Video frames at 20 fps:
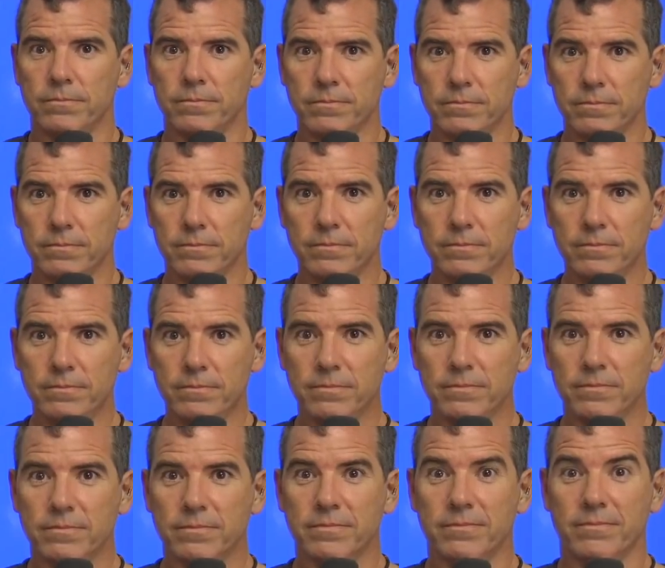
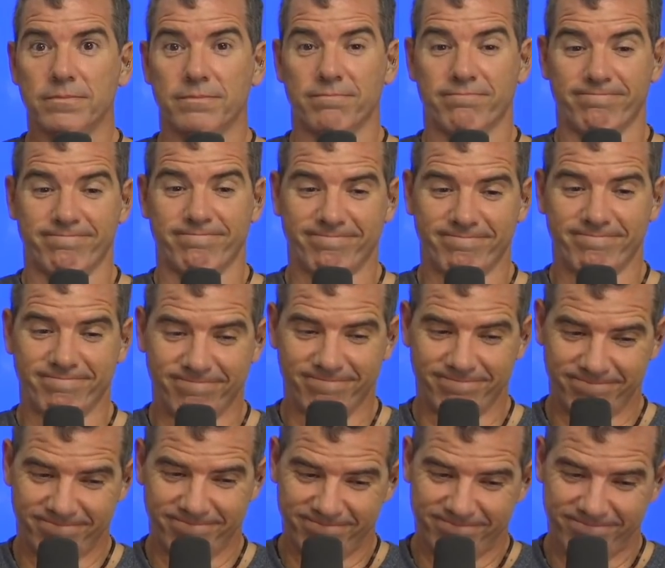
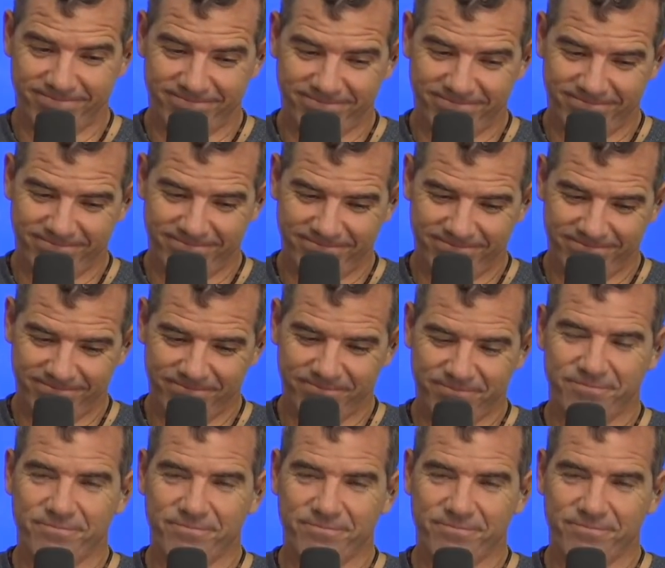No one is speaking in this clip.